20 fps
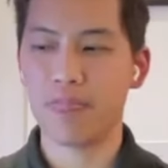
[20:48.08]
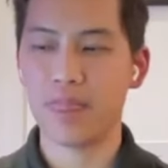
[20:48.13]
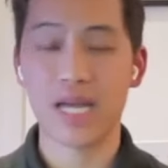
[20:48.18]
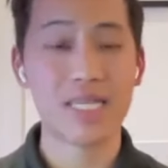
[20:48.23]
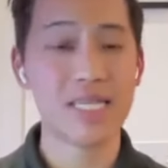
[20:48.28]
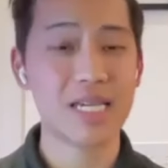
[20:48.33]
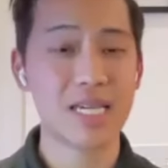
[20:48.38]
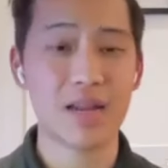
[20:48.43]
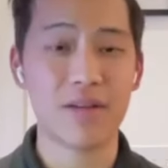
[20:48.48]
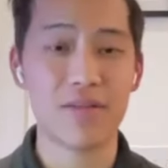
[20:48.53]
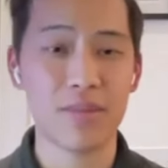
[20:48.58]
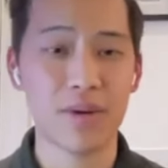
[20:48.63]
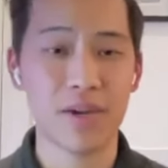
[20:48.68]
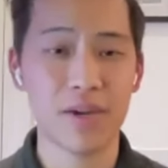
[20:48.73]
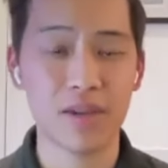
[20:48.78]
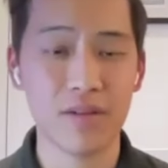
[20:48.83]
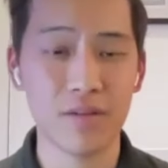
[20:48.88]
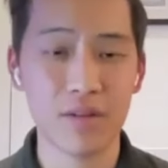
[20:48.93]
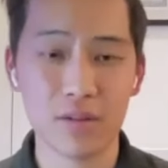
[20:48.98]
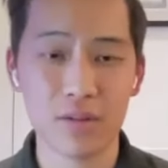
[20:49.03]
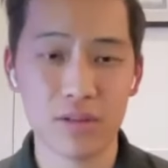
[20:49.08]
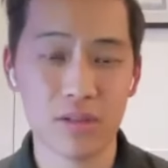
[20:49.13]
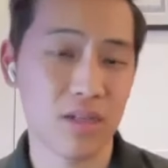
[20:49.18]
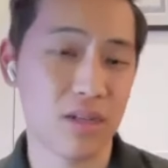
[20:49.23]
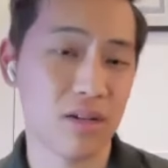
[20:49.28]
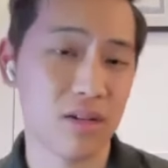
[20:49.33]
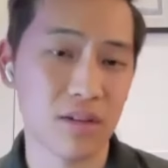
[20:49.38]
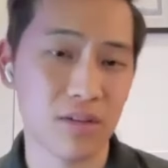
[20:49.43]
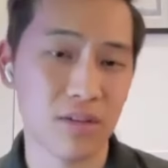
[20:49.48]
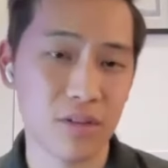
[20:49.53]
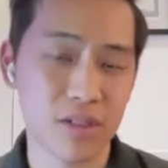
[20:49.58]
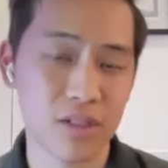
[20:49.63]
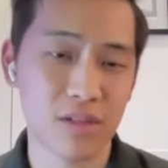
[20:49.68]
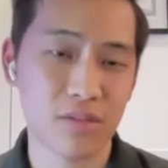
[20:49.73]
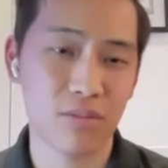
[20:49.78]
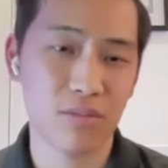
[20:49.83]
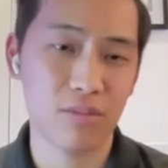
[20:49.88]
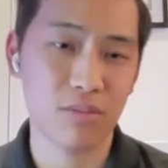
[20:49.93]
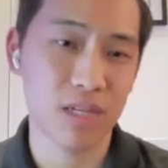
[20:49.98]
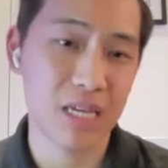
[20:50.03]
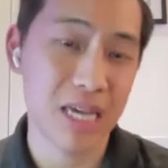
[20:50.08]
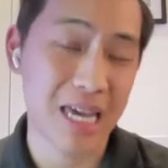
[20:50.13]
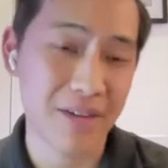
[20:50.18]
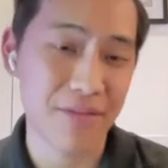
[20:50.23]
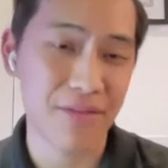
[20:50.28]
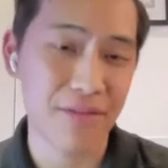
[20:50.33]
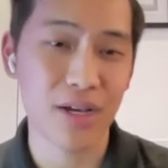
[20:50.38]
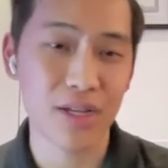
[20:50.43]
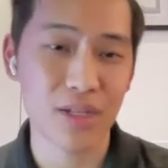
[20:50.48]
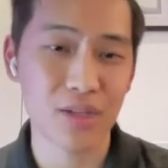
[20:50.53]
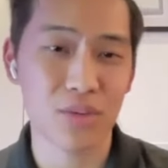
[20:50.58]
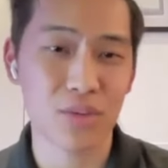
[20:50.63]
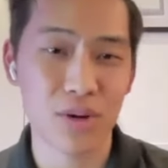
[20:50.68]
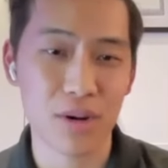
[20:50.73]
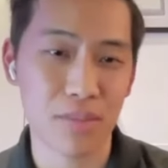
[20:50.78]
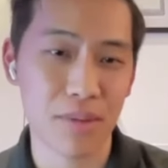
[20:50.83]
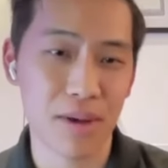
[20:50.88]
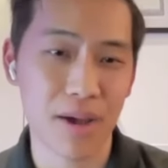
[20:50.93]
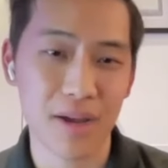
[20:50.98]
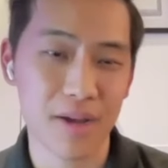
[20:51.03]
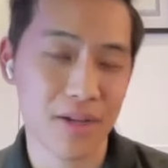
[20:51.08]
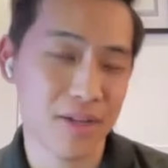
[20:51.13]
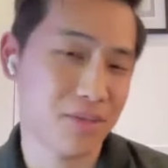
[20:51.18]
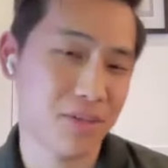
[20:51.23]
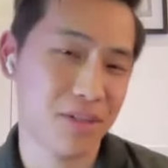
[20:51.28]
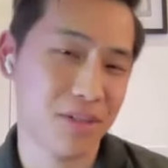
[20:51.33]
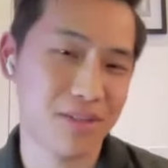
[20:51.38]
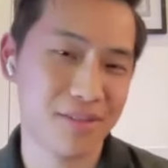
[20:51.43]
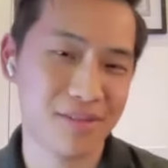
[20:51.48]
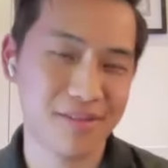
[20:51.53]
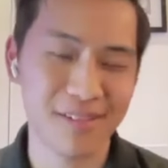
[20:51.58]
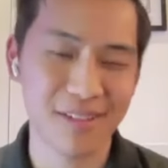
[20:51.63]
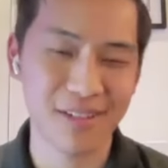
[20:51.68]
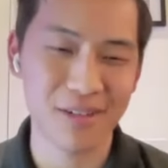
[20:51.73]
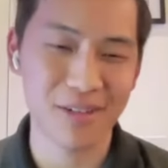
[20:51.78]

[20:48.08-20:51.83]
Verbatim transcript: not saying everybody gave us work back, because